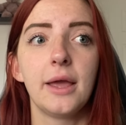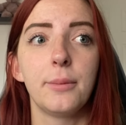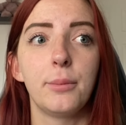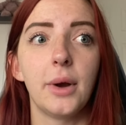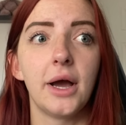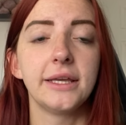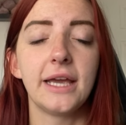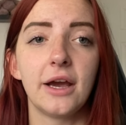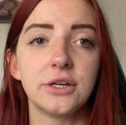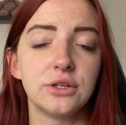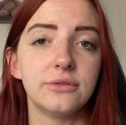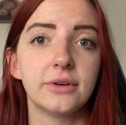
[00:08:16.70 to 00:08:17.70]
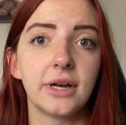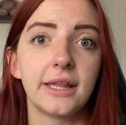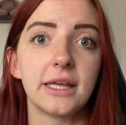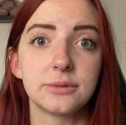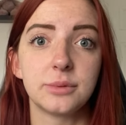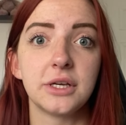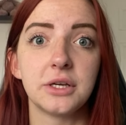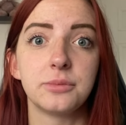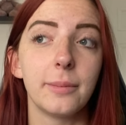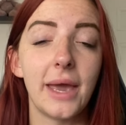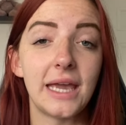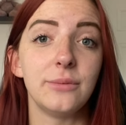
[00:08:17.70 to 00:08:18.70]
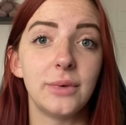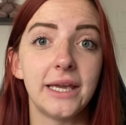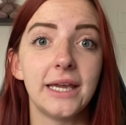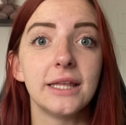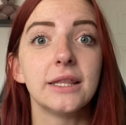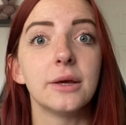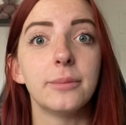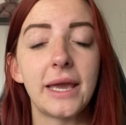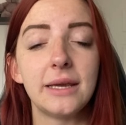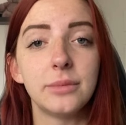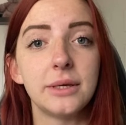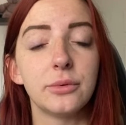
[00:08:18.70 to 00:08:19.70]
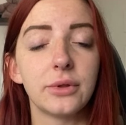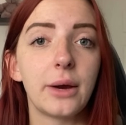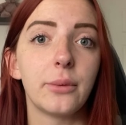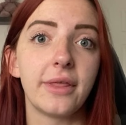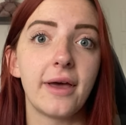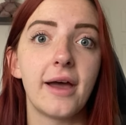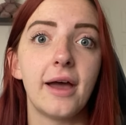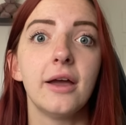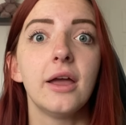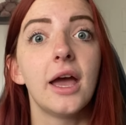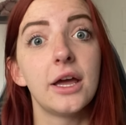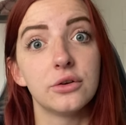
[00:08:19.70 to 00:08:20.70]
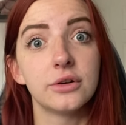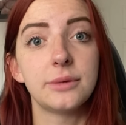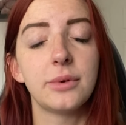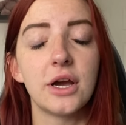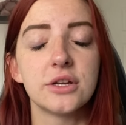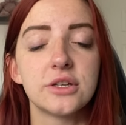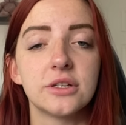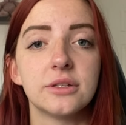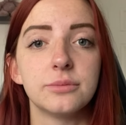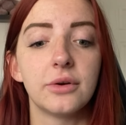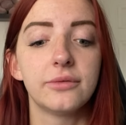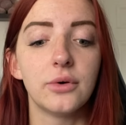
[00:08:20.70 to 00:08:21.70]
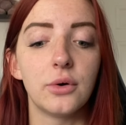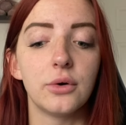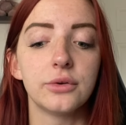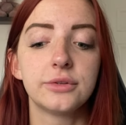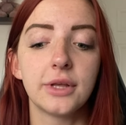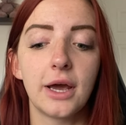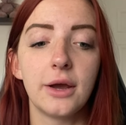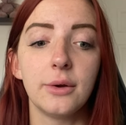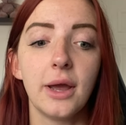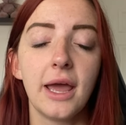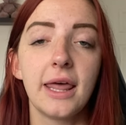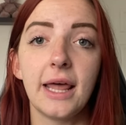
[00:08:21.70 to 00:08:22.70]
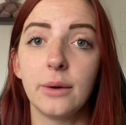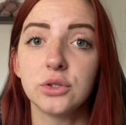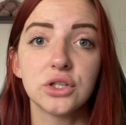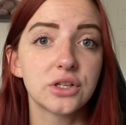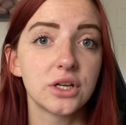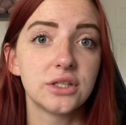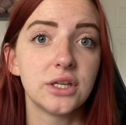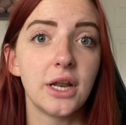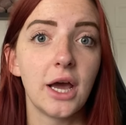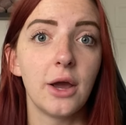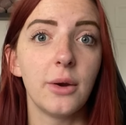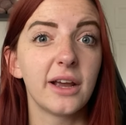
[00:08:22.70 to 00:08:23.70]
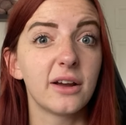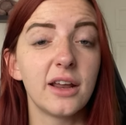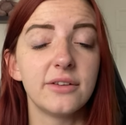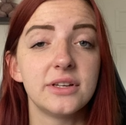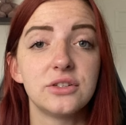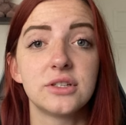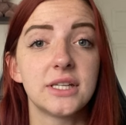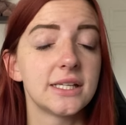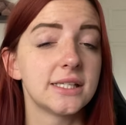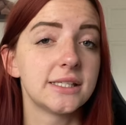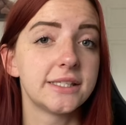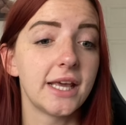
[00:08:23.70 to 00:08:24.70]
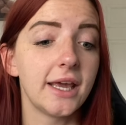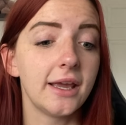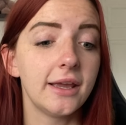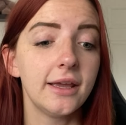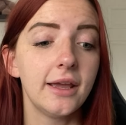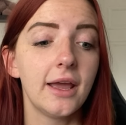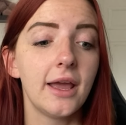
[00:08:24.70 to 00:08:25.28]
but yeah, I do feel like that's because maybe the main people that were there had already purchased them before. So that was just good to know and kind of interesting to see.